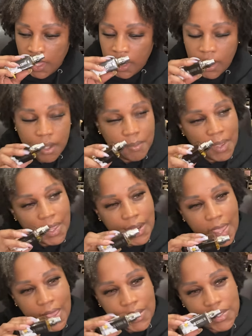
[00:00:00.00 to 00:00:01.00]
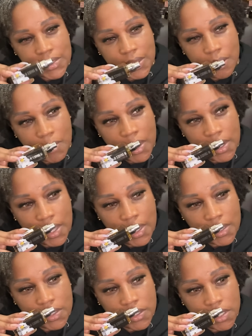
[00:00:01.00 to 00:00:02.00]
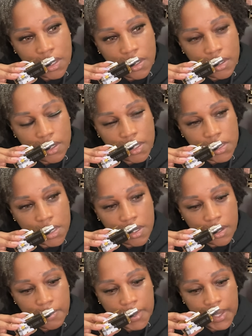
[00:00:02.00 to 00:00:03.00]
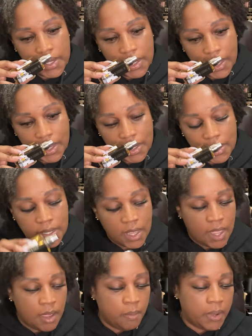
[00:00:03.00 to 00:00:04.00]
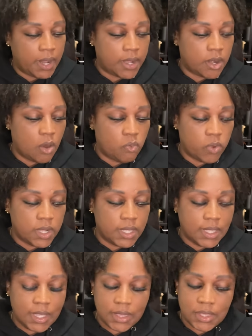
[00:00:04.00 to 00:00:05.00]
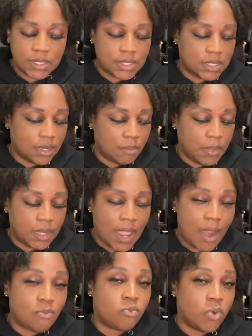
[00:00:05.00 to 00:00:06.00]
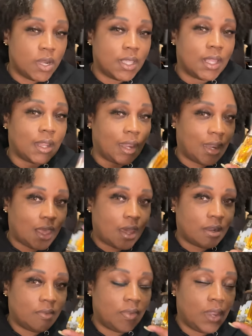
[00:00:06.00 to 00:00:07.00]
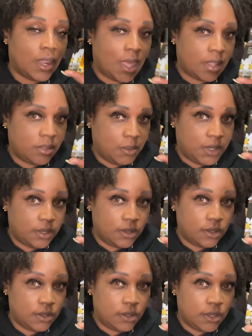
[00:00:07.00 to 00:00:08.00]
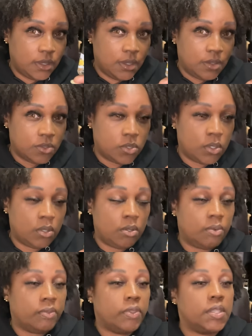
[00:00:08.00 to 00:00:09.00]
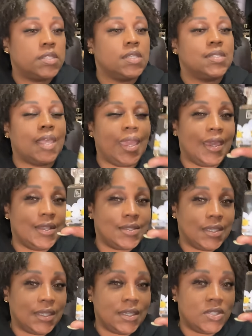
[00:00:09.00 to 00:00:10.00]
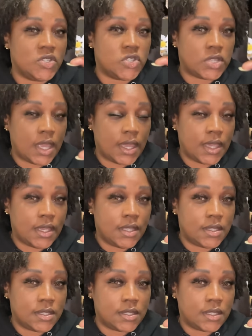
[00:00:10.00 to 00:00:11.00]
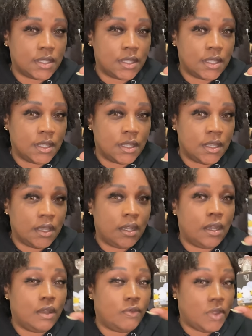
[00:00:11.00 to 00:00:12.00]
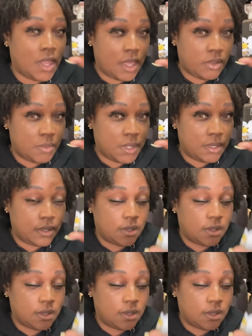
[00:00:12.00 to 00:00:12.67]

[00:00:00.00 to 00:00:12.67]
Um, it has cinnamon and, ton and tonka bean in it, but I don't really get the cinnamon. I really get a lot of labdanum. So this is eighteen Shades of Labdanum.